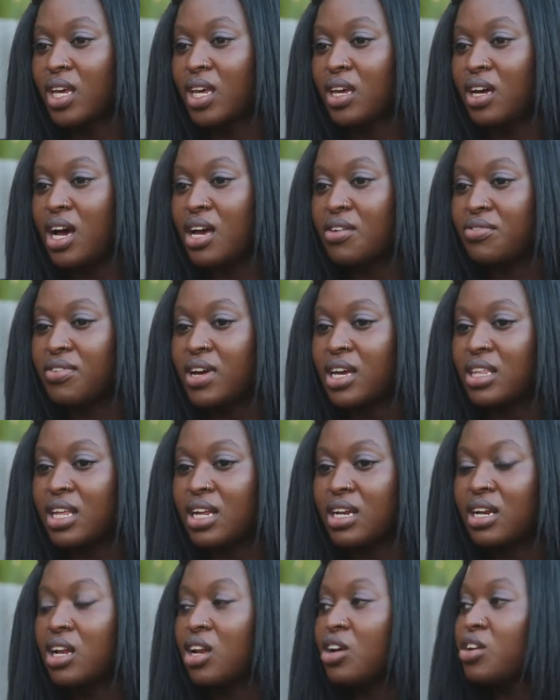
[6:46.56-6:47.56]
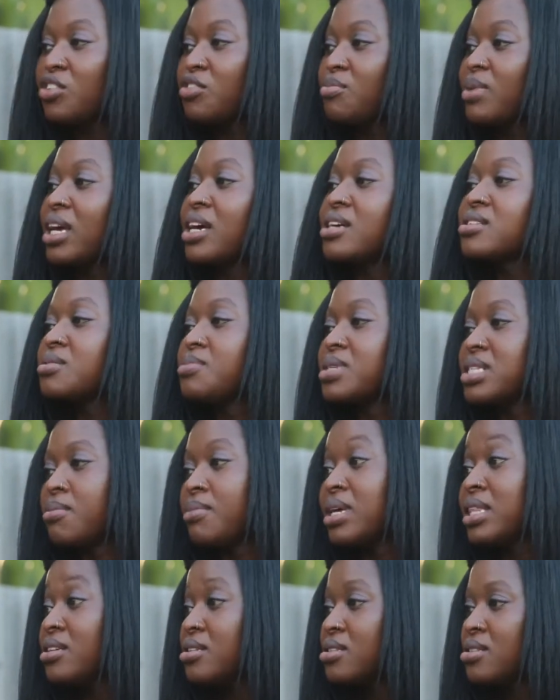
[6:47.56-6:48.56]
I find that a lot of my customers are
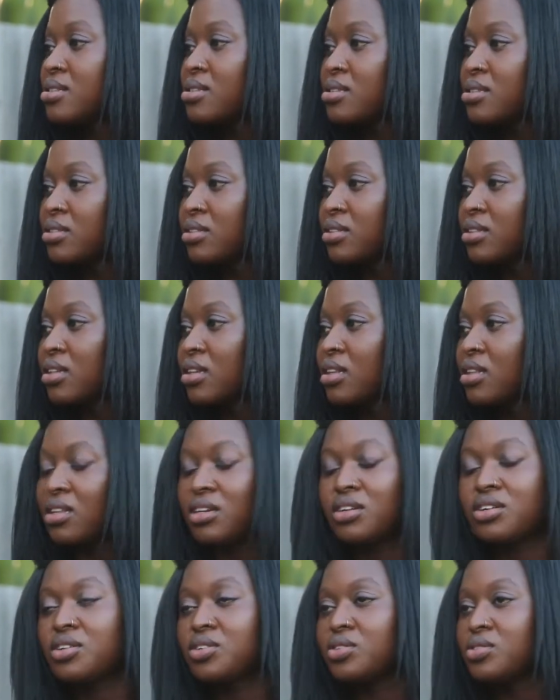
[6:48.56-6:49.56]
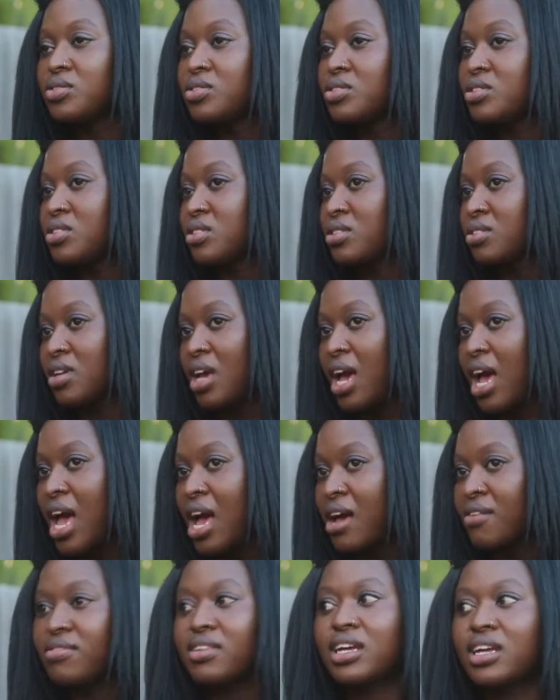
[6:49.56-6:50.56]
mothers. They don't
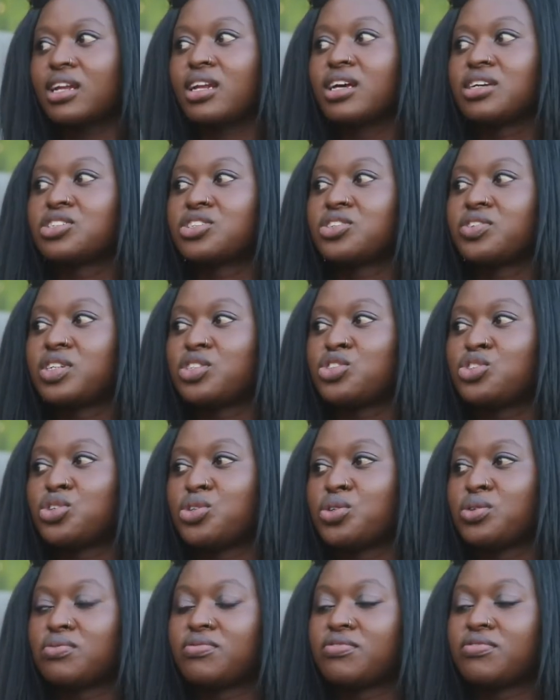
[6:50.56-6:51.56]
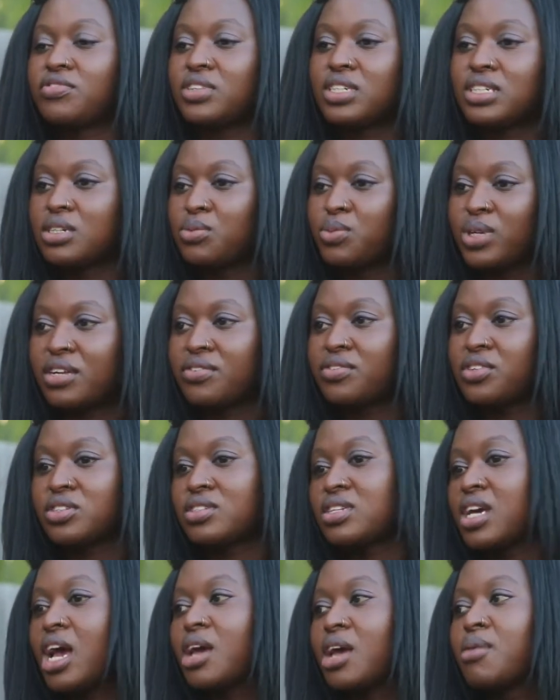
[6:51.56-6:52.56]
have that luxury to fit in whatever
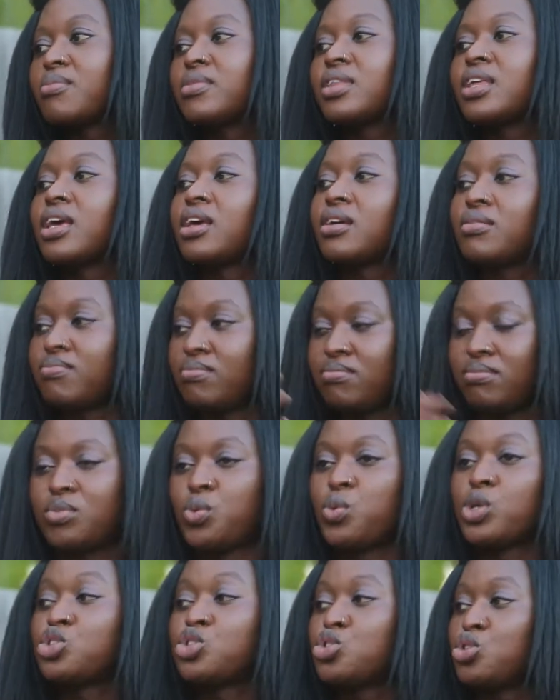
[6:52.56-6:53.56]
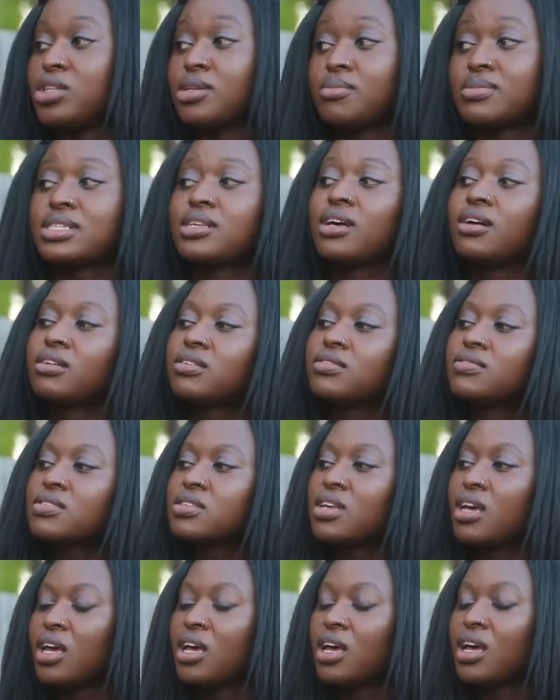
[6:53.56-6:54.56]
time they want to themselves.
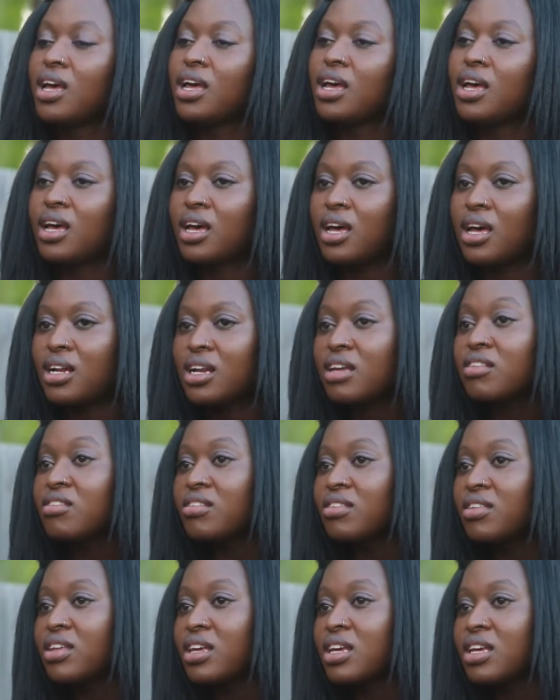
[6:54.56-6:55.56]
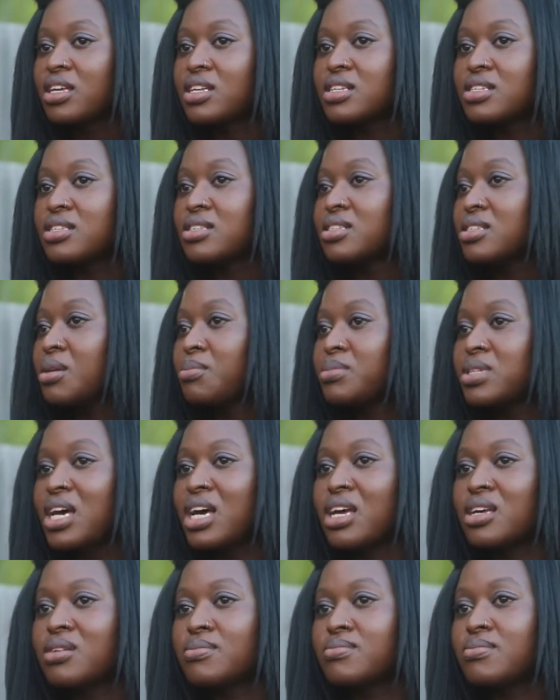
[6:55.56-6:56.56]
Another thing is
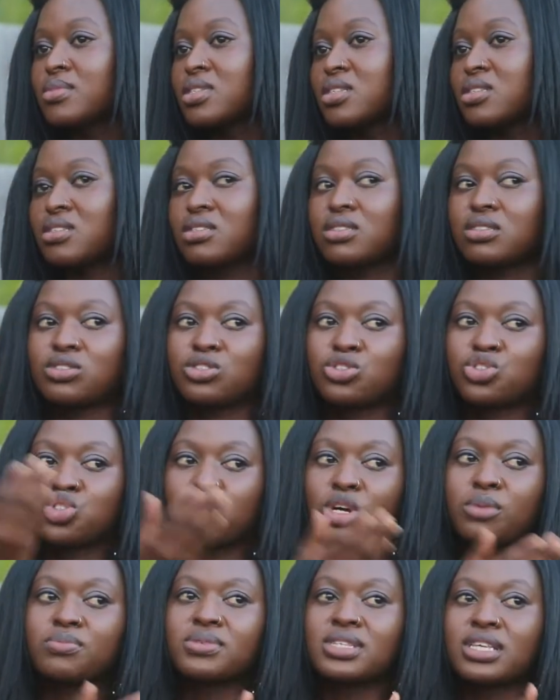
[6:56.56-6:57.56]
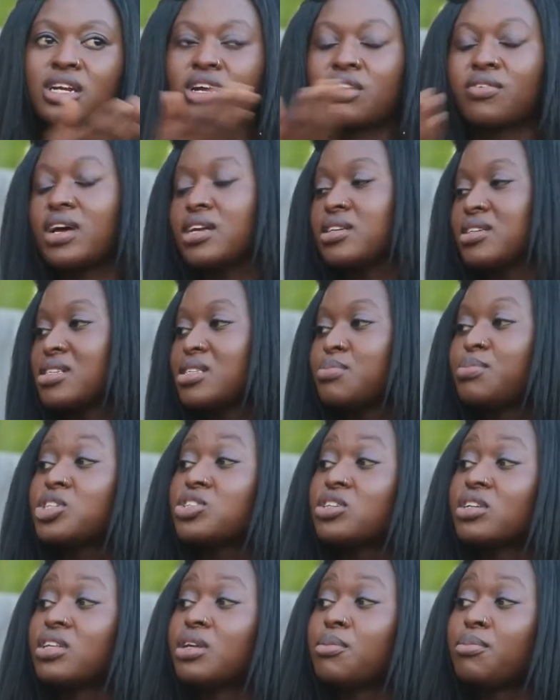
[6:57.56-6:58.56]
sometimes the shops that are around here,
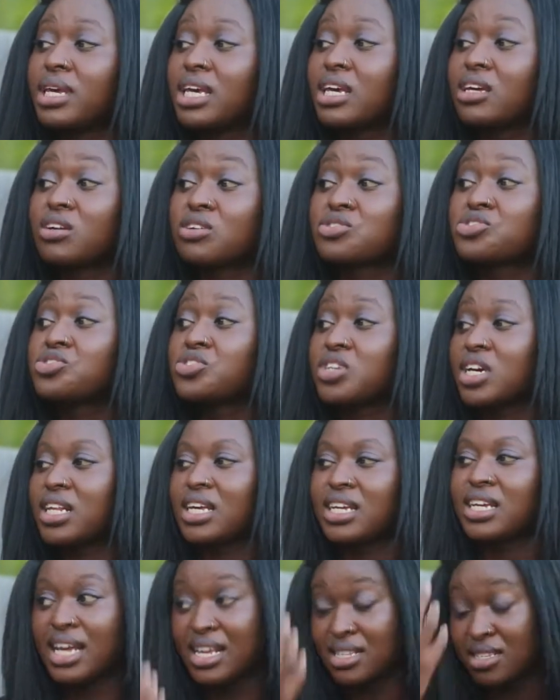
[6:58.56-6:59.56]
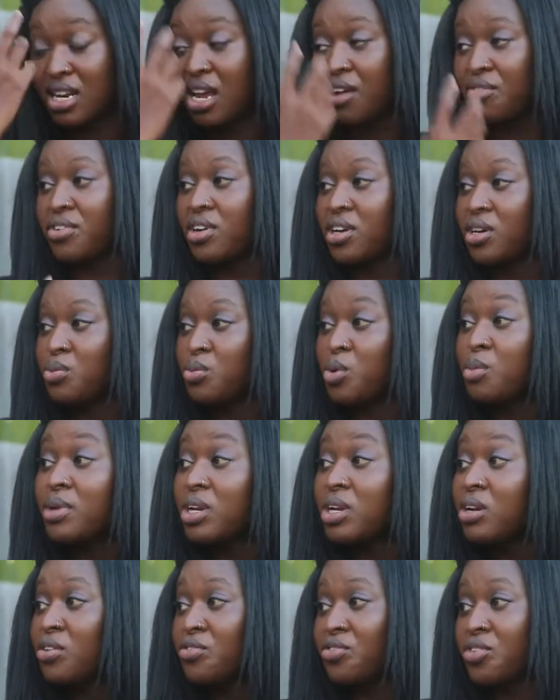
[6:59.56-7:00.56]
especially being an Australian as an African
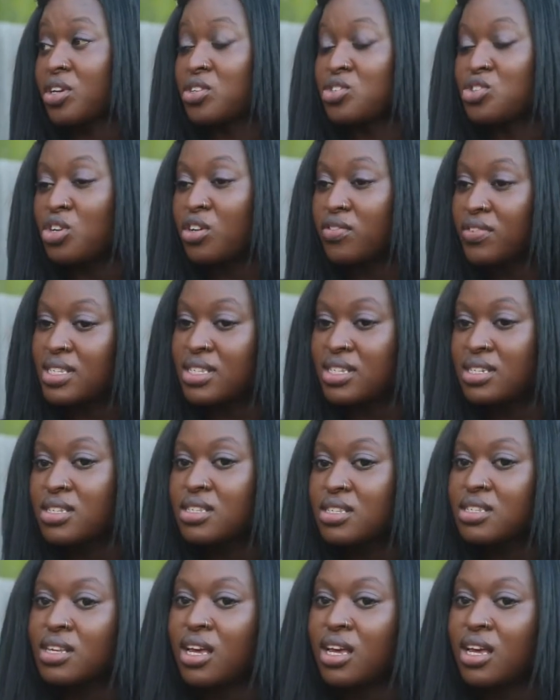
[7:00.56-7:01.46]
woman offering services,